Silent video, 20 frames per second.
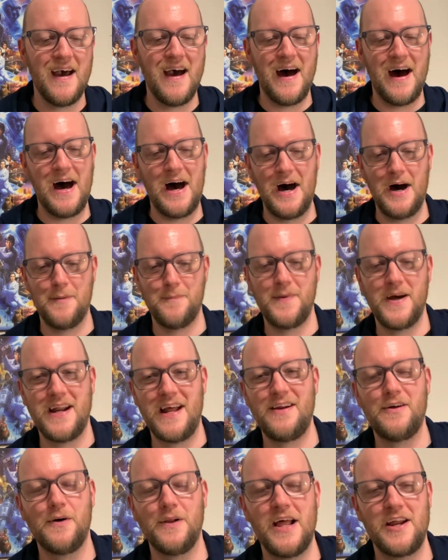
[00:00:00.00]
And I
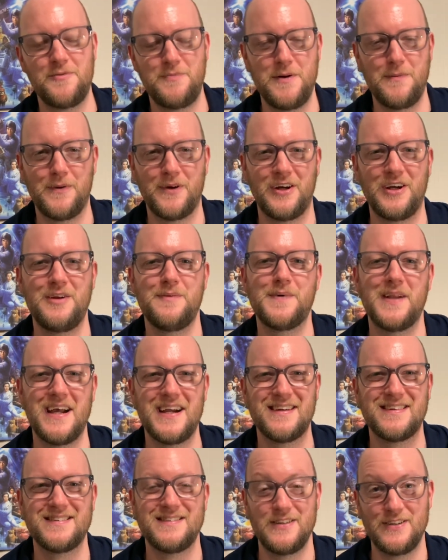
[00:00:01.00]
know a lot of people are going to be
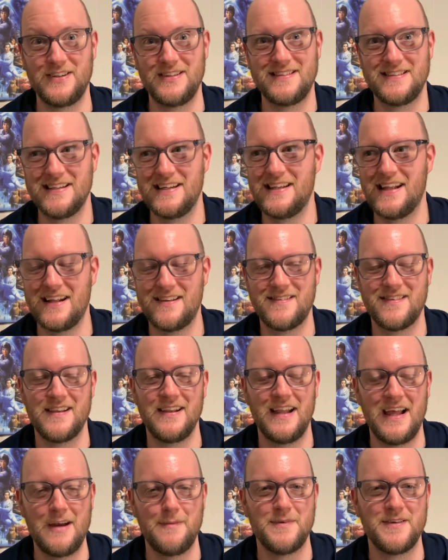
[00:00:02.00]
like, seriously, that's the
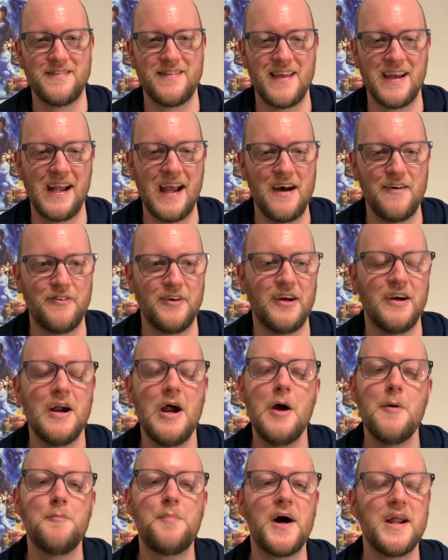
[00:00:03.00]
lamest thing ever.
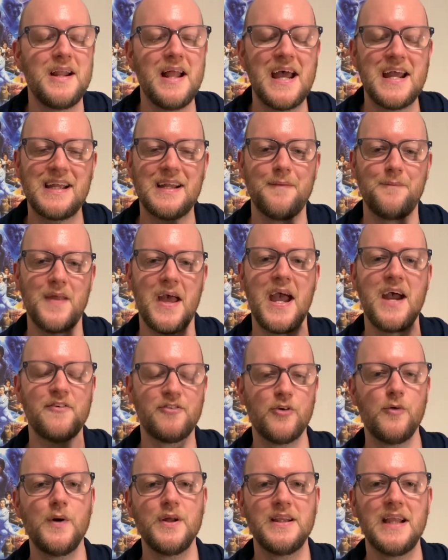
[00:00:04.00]
But like,
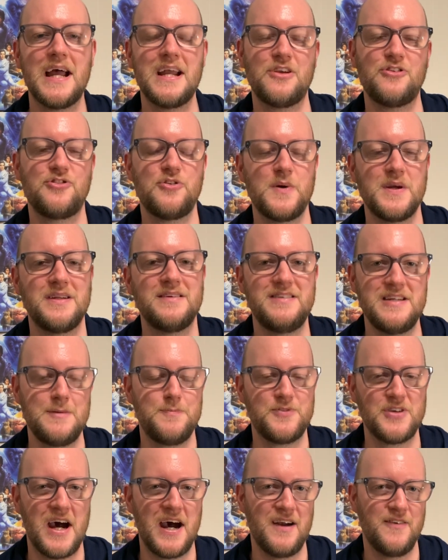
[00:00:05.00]
everyone likes doing deep
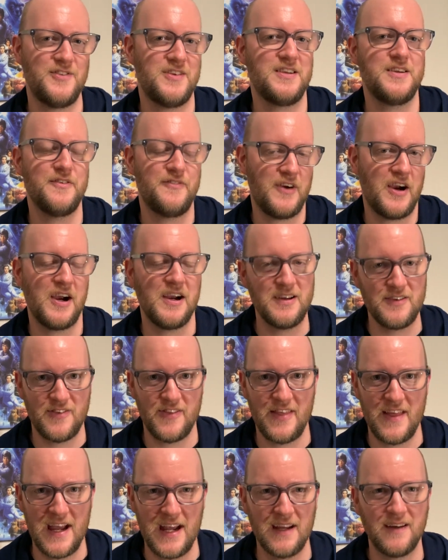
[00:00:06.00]
dives into various
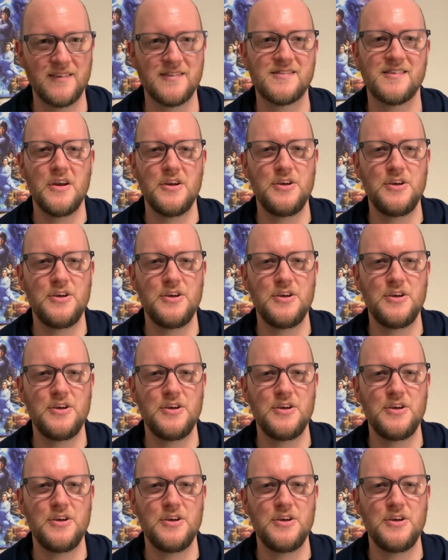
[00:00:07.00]
things.